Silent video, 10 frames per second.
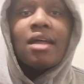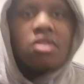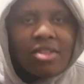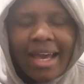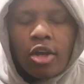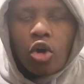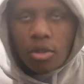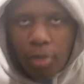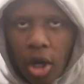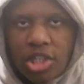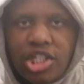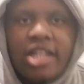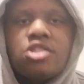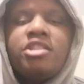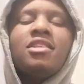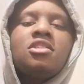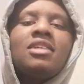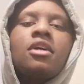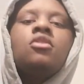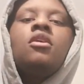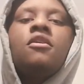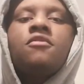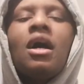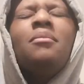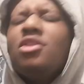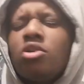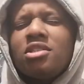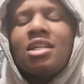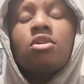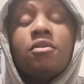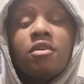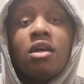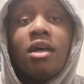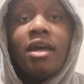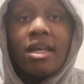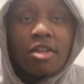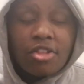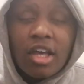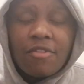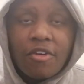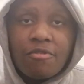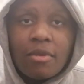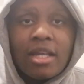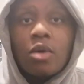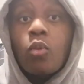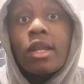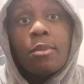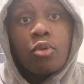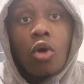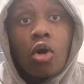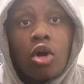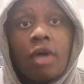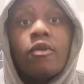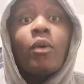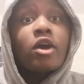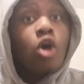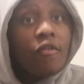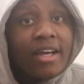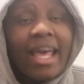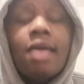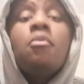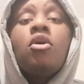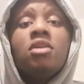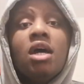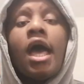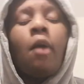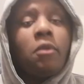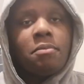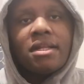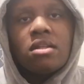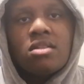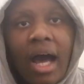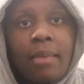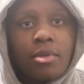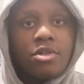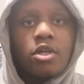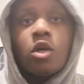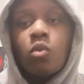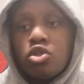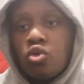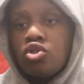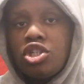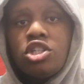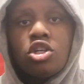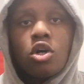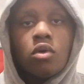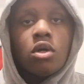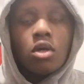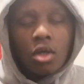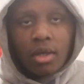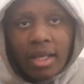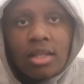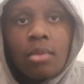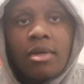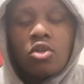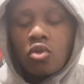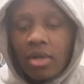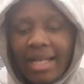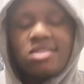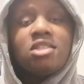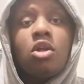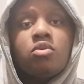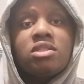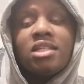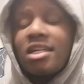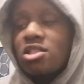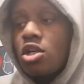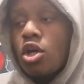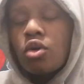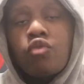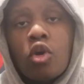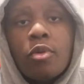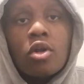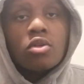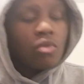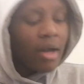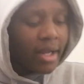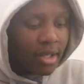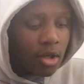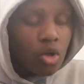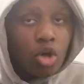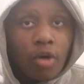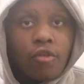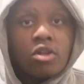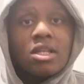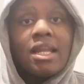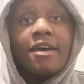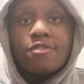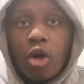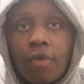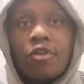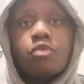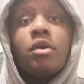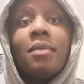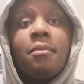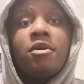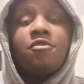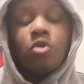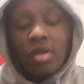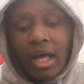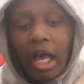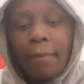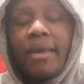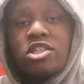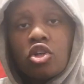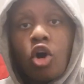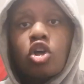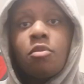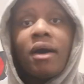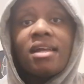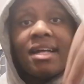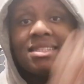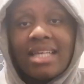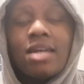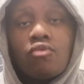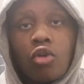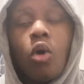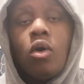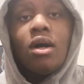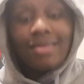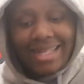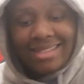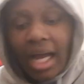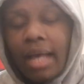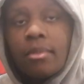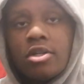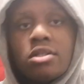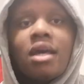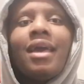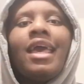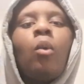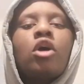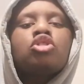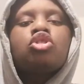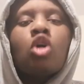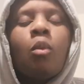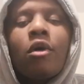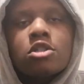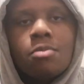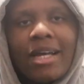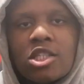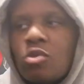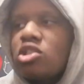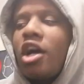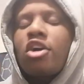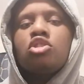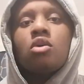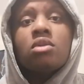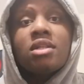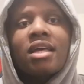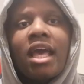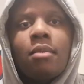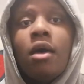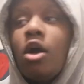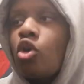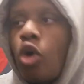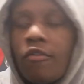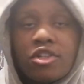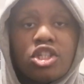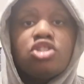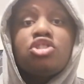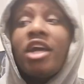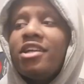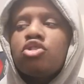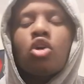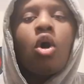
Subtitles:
And thank God Potter changed it in the second half. I mean, not in the second half. In the 35th minute, when he brought on Cover. When Cover came on and we played the diamond with Jorginho in the middle as the lone six, Ruben on the right, Cover on the left of a three-man midfield, and Mason occupying that 10 role, that diamond, it worked so much better. We started controlling the game. Kovacic changed